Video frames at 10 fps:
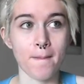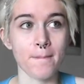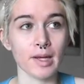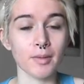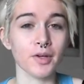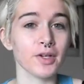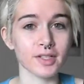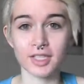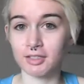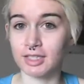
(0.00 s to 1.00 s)
maybe you can
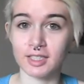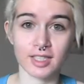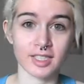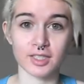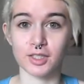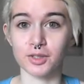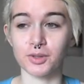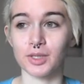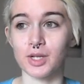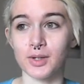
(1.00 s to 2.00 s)
like translate it into
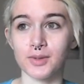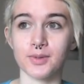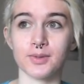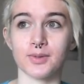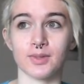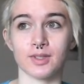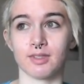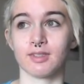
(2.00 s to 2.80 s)
your own